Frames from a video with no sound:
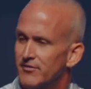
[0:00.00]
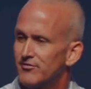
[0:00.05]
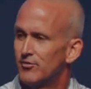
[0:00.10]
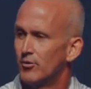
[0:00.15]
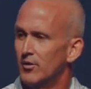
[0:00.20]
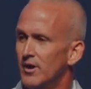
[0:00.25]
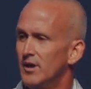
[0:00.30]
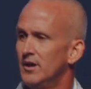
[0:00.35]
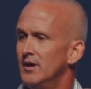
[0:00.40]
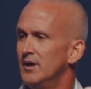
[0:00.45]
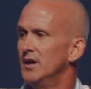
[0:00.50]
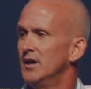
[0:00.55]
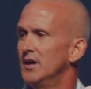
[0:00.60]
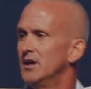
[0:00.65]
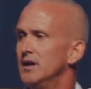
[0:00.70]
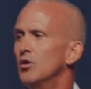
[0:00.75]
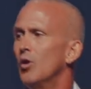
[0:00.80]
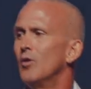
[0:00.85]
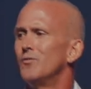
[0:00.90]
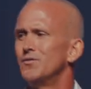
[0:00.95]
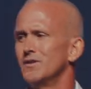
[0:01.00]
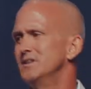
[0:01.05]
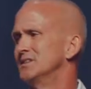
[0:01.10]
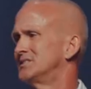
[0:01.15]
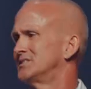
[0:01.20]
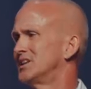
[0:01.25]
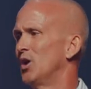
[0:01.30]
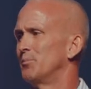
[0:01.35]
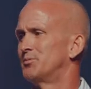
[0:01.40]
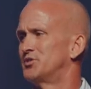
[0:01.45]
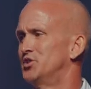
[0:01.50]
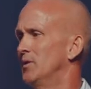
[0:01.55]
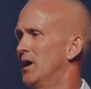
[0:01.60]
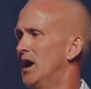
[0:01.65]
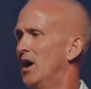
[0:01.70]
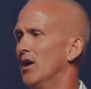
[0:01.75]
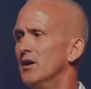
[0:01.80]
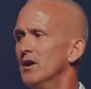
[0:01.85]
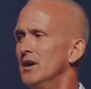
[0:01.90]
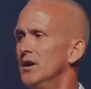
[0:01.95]
for it? And hopefully this helps you
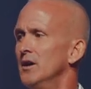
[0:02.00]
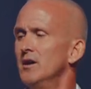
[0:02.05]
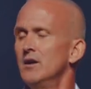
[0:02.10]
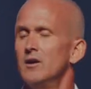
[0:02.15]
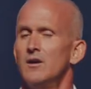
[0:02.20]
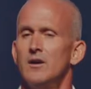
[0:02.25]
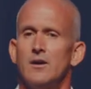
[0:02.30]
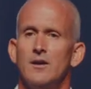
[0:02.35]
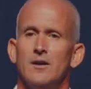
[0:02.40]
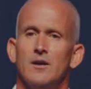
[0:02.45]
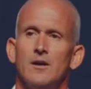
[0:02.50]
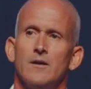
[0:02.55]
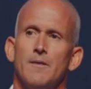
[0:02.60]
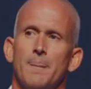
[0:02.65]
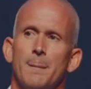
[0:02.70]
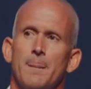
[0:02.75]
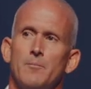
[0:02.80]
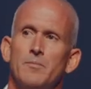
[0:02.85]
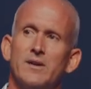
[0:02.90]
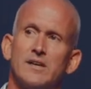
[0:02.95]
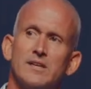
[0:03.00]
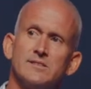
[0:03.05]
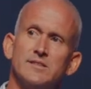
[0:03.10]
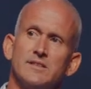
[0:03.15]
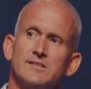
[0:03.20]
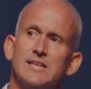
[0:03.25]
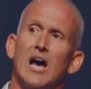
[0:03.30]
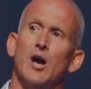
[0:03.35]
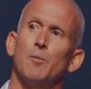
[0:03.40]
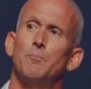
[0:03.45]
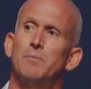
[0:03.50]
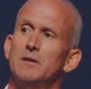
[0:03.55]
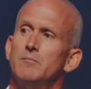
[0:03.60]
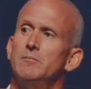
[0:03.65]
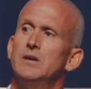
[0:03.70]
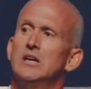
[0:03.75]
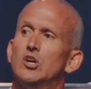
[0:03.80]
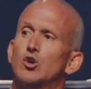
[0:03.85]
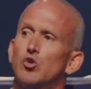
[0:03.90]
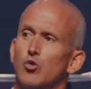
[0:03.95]
out. Because it's helping
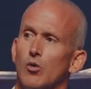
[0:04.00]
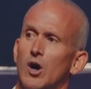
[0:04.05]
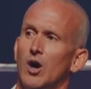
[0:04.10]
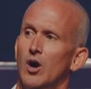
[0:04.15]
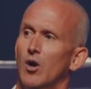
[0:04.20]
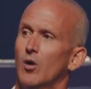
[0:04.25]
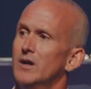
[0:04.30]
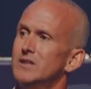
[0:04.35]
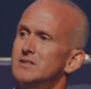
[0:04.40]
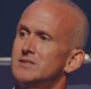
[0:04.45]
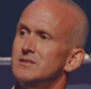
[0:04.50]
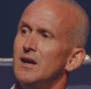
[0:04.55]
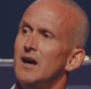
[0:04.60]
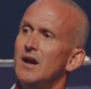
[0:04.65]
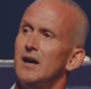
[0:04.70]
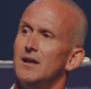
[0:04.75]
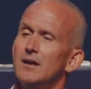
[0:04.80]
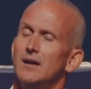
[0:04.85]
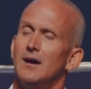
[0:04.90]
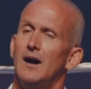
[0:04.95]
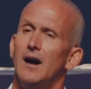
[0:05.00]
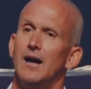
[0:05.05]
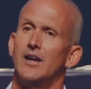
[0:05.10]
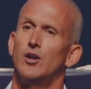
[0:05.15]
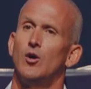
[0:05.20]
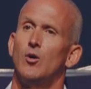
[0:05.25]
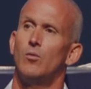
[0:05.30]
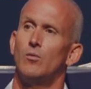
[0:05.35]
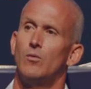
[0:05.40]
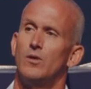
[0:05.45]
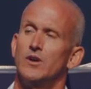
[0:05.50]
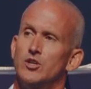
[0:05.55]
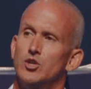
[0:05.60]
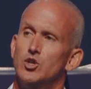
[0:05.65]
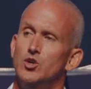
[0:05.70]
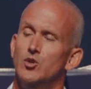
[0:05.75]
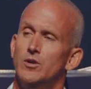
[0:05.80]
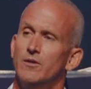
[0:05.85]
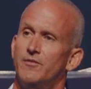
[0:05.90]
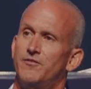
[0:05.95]
me grow. It's not, I don't want
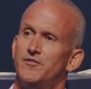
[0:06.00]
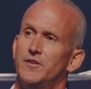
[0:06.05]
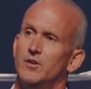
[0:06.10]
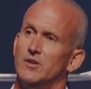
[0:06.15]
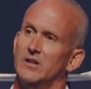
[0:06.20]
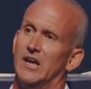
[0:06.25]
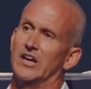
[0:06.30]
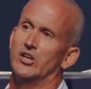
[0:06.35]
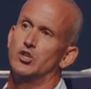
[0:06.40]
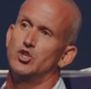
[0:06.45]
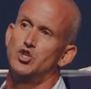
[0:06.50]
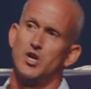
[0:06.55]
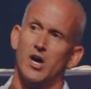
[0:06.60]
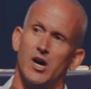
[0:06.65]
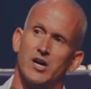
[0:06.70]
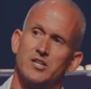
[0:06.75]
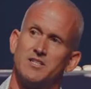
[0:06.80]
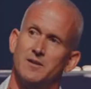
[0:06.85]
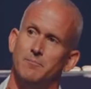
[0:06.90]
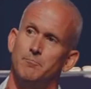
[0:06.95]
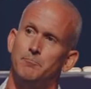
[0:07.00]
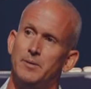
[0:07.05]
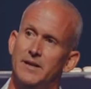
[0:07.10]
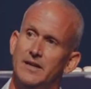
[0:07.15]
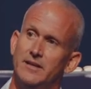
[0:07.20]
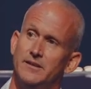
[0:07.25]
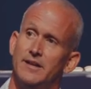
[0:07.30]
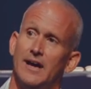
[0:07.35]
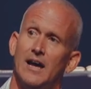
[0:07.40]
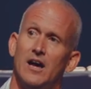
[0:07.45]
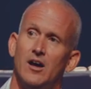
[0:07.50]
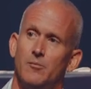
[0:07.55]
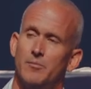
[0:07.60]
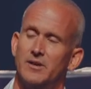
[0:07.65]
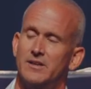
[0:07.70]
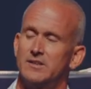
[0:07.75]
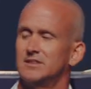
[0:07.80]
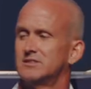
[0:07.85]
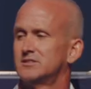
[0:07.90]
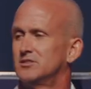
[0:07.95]
you to feel like judged and beat down
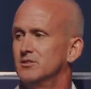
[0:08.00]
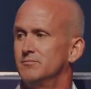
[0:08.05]
because that's